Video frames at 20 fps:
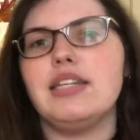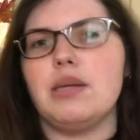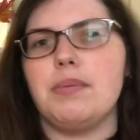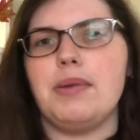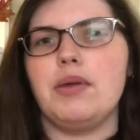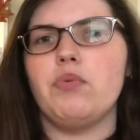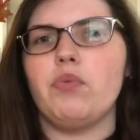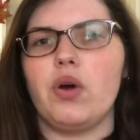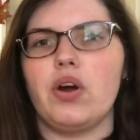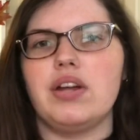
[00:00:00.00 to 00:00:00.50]
to
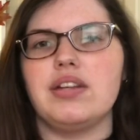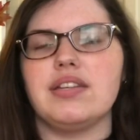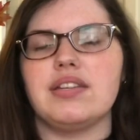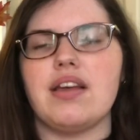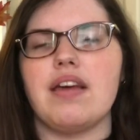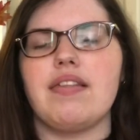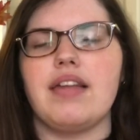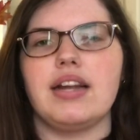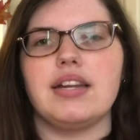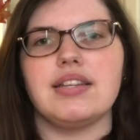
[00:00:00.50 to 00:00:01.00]
be ones
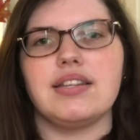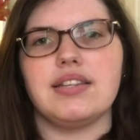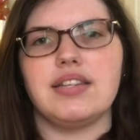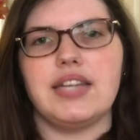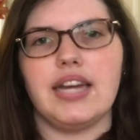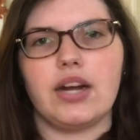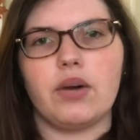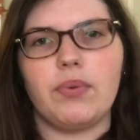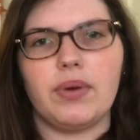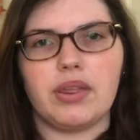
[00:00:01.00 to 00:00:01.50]
that
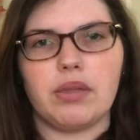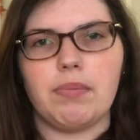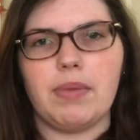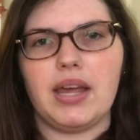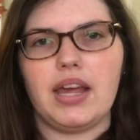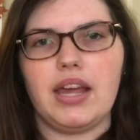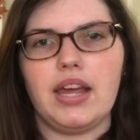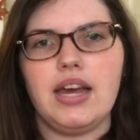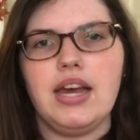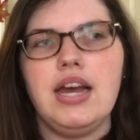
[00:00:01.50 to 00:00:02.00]
stick with
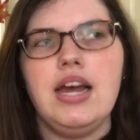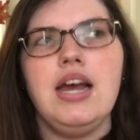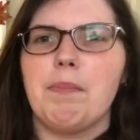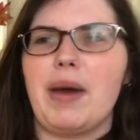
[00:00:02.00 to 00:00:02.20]
me.